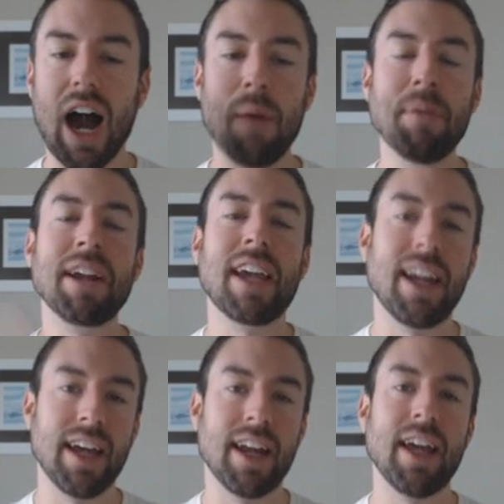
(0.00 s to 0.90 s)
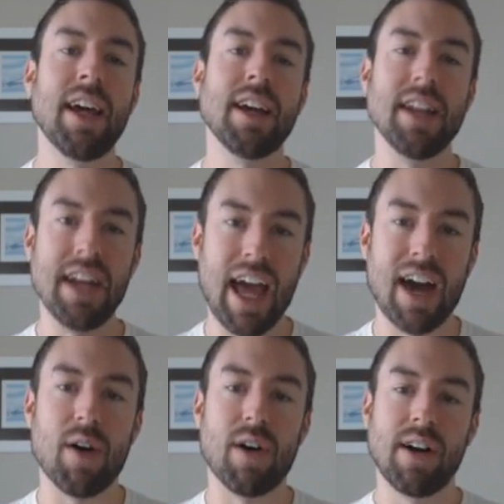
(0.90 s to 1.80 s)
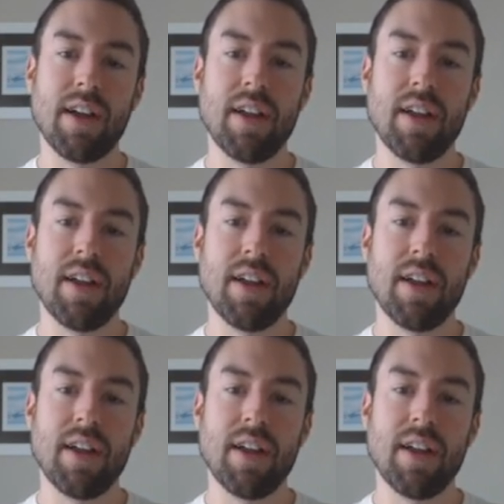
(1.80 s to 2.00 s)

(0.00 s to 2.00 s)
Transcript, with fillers: I'm going to get in now.